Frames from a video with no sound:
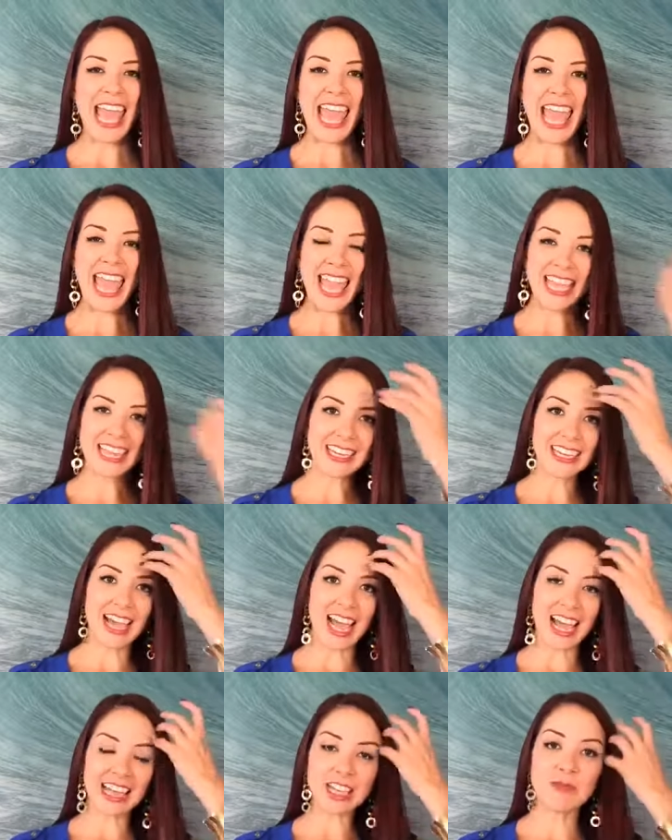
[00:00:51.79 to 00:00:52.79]
and
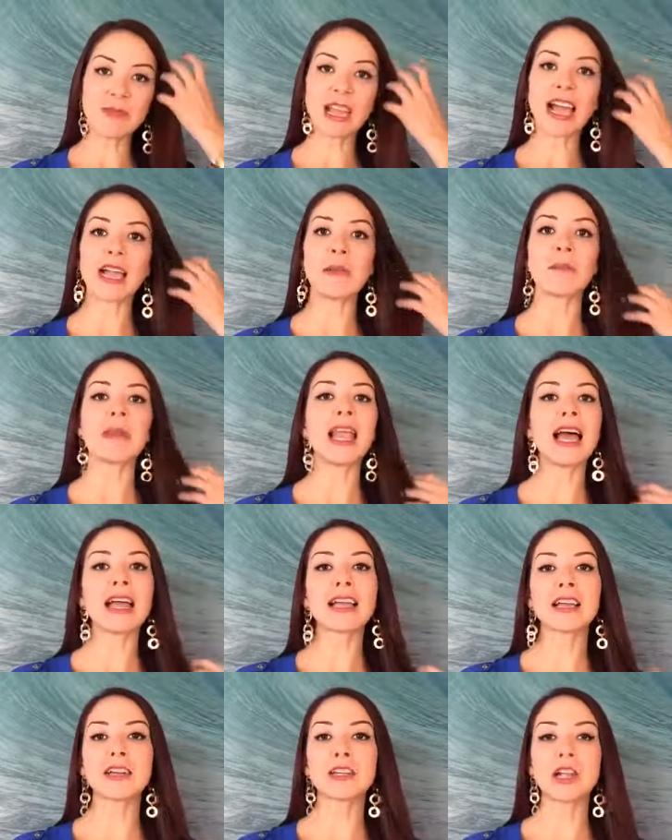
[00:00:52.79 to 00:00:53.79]
hiding behind
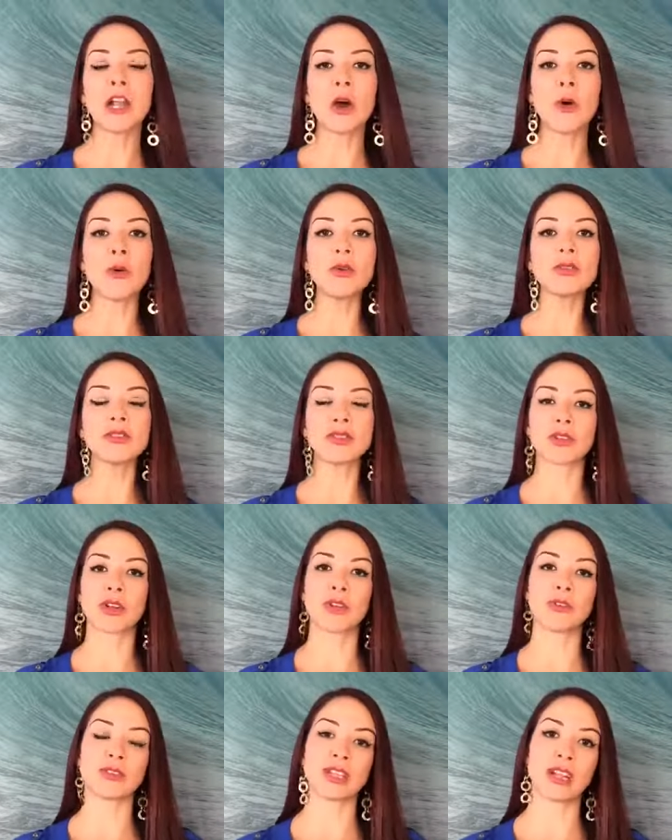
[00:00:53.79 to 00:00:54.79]
black clothes or
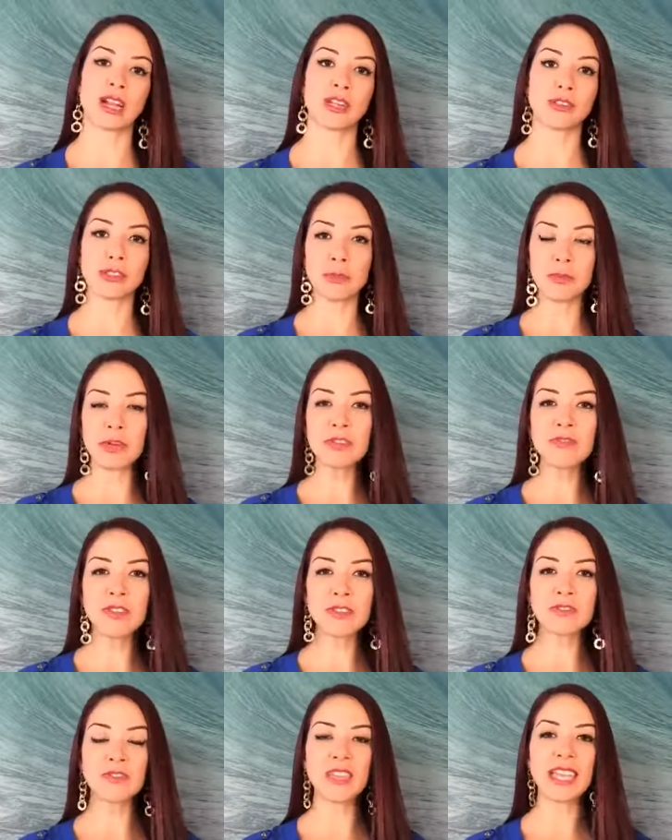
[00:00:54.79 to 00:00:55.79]
clothes that are not the
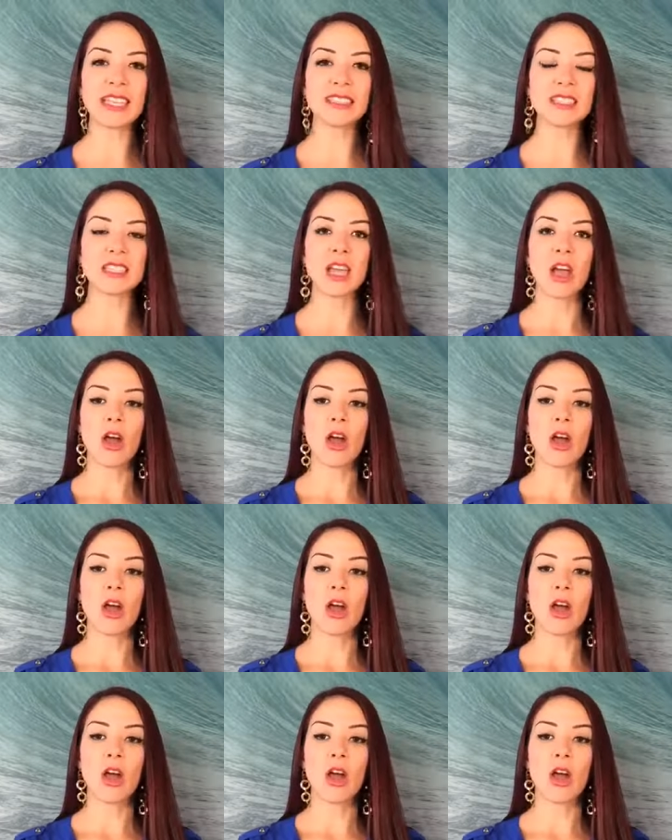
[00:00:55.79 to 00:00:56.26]
perfect fit,